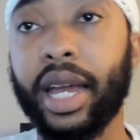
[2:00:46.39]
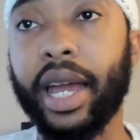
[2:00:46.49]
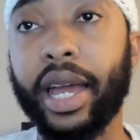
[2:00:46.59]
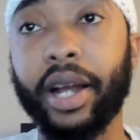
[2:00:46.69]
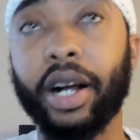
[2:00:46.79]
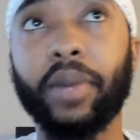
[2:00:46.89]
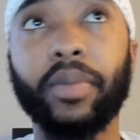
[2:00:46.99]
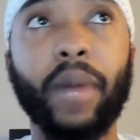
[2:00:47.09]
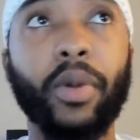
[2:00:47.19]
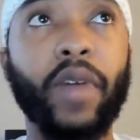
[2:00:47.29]
And I'm
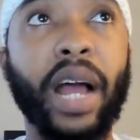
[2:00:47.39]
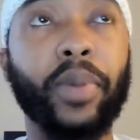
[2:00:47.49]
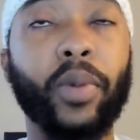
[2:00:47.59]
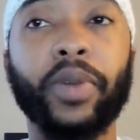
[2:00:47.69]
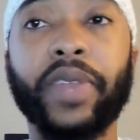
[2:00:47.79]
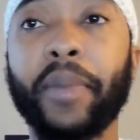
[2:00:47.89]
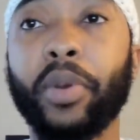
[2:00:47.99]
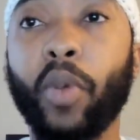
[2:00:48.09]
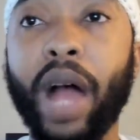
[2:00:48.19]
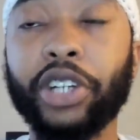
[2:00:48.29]
gonna wrap up with that.
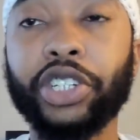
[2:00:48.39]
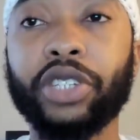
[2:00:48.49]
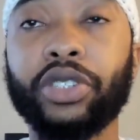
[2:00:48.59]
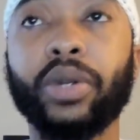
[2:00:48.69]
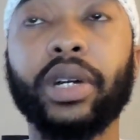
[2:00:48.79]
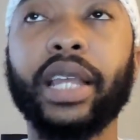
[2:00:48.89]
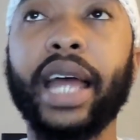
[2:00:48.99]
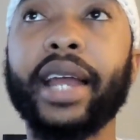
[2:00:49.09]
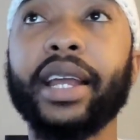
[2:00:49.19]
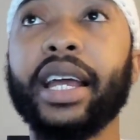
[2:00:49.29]
But while she's doing
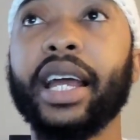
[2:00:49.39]
that,